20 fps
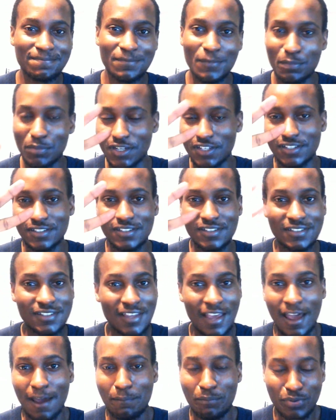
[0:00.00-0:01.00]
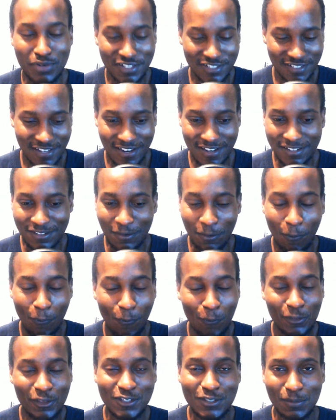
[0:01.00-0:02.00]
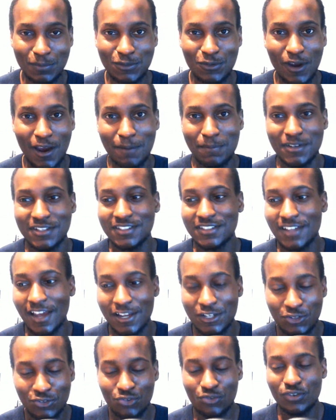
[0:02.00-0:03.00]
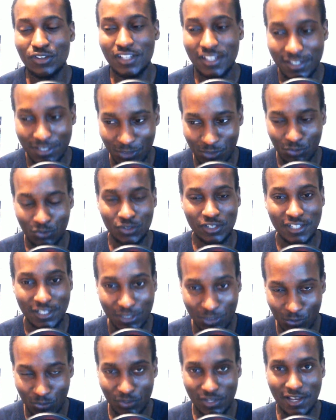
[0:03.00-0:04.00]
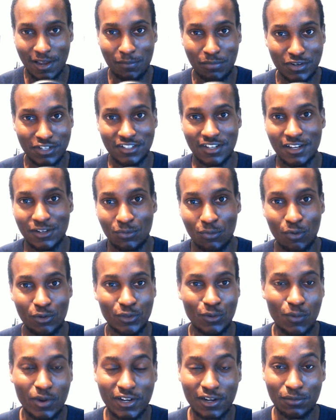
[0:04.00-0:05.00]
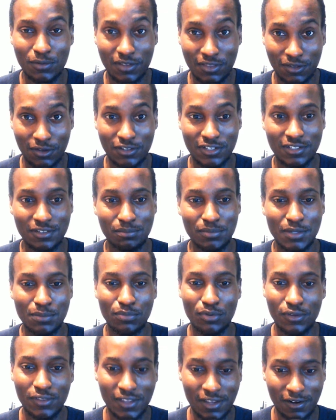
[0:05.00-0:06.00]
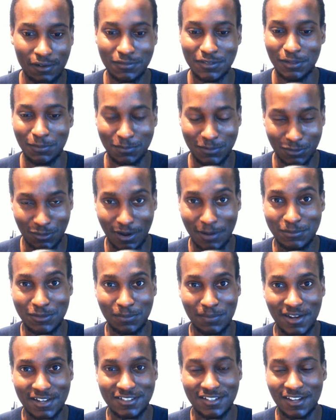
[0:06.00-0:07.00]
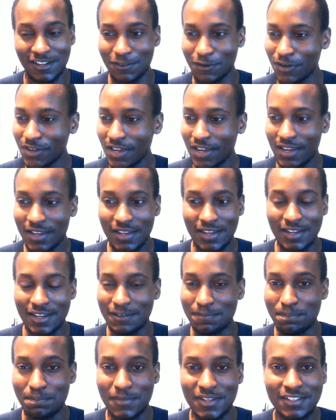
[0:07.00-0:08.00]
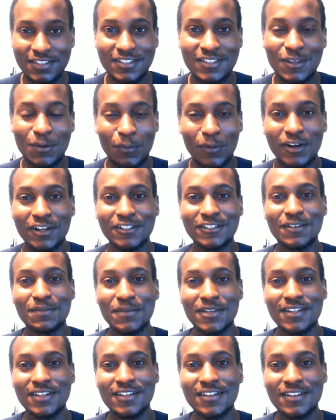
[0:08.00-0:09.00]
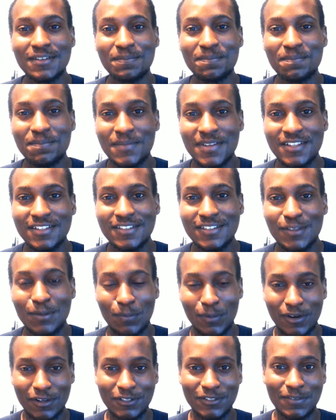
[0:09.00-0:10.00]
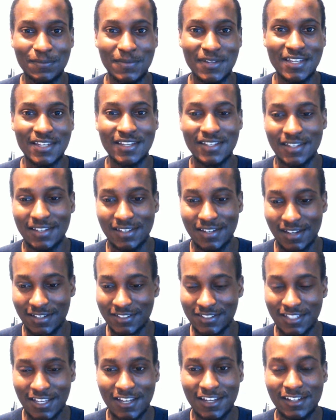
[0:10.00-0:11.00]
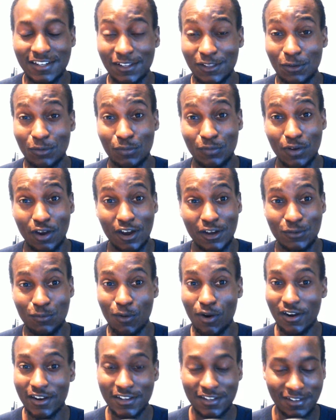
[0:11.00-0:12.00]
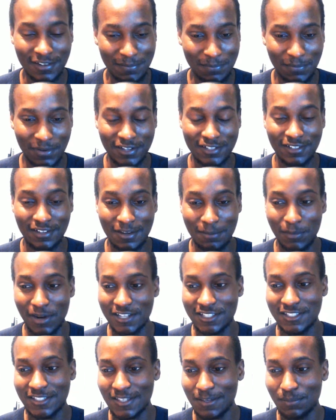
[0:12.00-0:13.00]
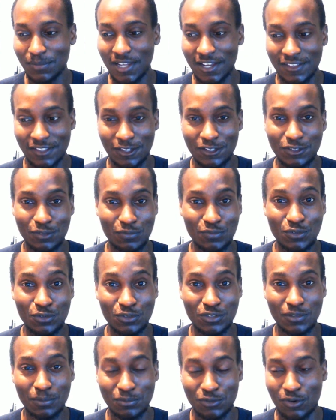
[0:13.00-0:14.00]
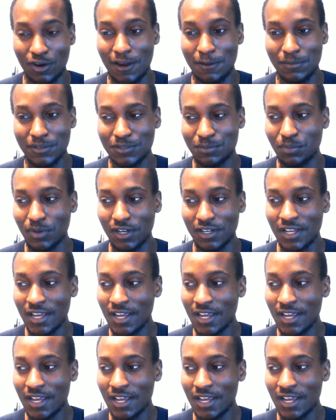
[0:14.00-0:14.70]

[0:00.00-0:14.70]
Peace. I appreciate all the subscribers. I truly, truly, truly appreciate all the 113 people that have subscribed to my channel. It means the world to me. It means the world to me. It has taken a lot of hard work. It might seem like there's a few subscribers, but